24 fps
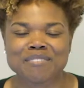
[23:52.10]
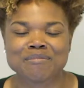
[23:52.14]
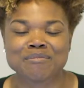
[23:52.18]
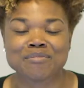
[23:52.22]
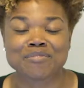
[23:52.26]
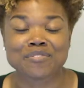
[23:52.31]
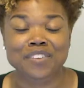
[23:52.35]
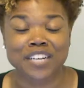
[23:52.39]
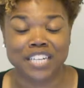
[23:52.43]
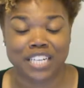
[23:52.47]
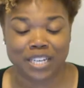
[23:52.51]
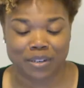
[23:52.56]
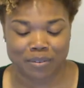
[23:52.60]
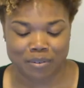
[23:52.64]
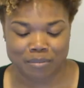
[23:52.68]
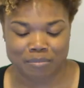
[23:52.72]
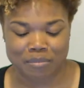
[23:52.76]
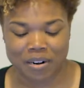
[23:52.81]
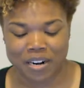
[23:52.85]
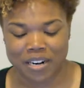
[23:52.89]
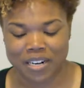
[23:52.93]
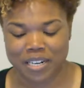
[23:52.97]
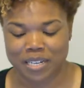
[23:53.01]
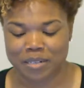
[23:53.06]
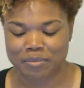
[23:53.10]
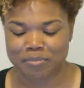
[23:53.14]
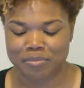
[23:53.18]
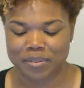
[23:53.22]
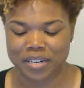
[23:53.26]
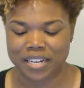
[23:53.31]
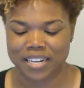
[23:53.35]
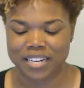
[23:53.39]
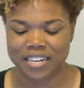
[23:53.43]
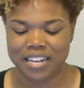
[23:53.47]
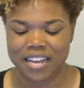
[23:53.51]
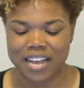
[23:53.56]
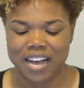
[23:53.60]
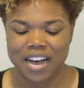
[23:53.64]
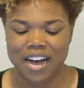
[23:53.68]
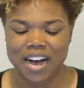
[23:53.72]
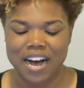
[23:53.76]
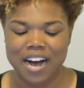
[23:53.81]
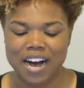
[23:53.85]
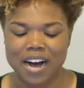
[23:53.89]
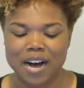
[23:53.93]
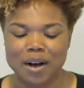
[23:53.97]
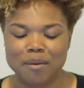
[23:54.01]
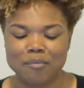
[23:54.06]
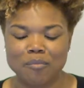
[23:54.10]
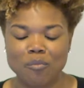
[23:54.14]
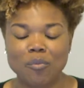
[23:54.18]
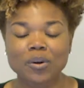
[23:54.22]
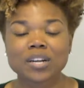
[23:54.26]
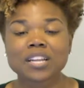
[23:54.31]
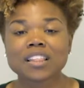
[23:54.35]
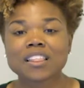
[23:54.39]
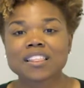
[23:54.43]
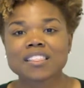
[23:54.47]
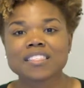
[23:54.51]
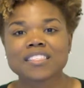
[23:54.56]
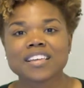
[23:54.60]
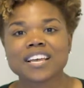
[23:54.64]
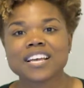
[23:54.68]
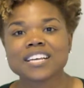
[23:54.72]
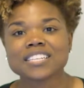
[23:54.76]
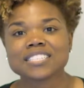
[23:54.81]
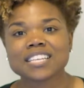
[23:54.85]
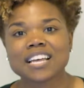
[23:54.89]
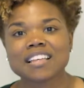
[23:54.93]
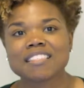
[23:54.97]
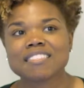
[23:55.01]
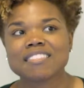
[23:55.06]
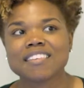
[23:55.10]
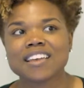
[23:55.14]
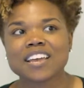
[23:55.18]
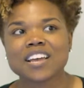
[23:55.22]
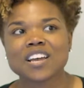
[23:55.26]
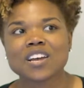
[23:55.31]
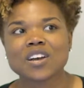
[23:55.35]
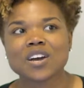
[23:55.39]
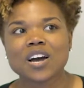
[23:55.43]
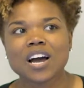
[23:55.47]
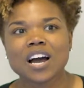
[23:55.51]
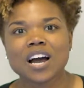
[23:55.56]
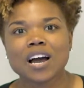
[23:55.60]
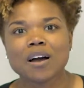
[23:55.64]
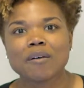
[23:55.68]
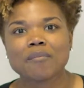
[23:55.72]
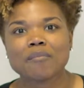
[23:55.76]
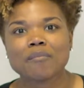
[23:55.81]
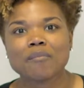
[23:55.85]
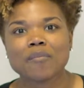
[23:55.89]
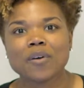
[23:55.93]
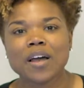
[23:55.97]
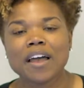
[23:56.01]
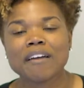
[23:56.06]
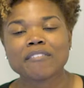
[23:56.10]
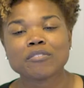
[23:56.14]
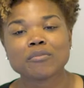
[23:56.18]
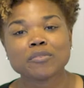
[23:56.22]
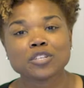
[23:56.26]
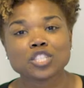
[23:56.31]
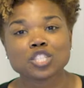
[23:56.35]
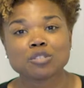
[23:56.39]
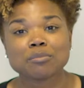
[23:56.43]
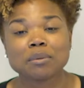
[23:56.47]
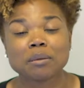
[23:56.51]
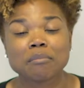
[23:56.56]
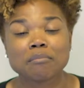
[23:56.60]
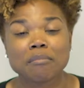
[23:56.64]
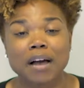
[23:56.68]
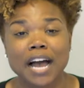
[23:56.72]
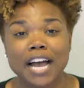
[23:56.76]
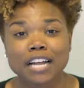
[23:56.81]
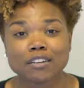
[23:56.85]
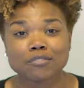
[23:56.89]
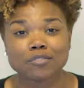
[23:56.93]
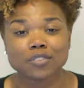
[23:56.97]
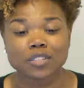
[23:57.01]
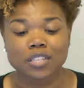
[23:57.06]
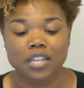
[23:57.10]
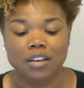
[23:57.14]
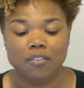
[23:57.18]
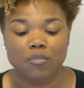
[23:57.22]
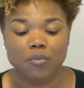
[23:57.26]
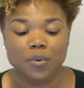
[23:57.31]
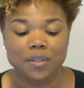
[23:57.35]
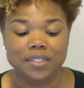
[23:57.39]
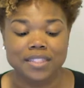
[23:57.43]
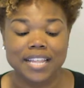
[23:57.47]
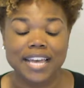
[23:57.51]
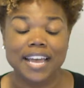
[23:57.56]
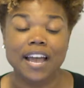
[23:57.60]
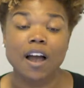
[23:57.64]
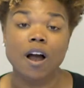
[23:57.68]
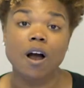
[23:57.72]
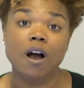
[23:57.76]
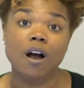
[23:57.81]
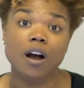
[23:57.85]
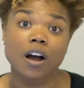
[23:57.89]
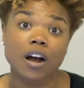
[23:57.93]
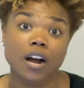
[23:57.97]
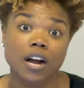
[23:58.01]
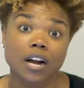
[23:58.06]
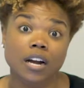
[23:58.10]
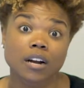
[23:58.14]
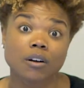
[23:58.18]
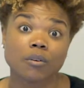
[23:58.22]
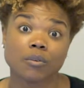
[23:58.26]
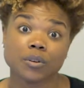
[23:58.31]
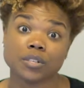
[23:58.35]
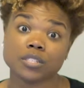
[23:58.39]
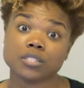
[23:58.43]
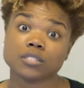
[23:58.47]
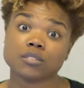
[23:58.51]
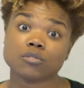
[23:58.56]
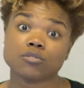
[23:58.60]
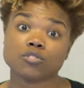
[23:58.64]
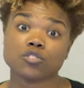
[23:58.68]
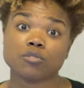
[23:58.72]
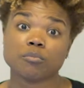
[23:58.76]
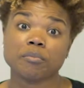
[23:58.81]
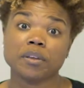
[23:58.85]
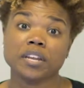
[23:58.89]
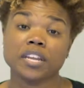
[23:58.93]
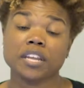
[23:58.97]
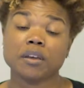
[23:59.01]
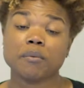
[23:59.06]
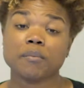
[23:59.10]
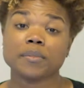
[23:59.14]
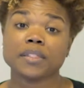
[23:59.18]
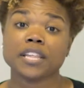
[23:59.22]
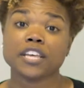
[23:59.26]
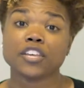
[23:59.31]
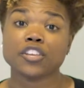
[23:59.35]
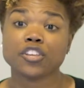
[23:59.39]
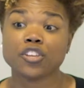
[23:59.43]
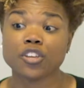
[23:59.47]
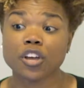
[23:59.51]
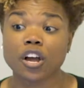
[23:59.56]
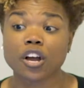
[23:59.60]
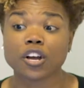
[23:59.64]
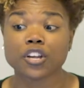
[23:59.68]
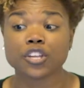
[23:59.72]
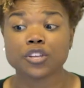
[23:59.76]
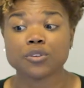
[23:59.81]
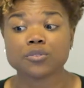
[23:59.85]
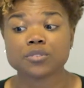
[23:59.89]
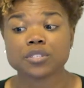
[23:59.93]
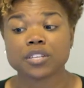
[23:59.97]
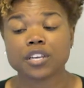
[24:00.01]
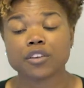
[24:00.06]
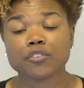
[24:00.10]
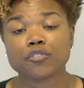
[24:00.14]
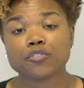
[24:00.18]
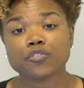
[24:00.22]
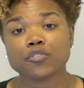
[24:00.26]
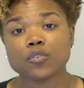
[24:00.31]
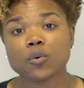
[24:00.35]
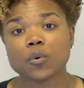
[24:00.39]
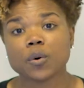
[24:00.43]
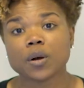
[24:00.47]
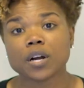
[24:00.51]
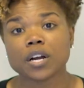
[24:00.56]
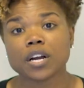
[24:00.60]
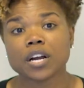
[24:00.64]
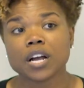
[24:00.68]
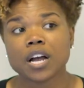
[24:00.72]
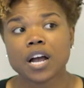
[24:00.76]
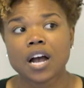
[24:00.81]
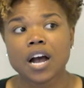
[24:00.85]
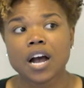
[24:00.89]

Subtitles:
funny remark. But one of the things I think everyone should be mindful of when they are on social media, when they are using it for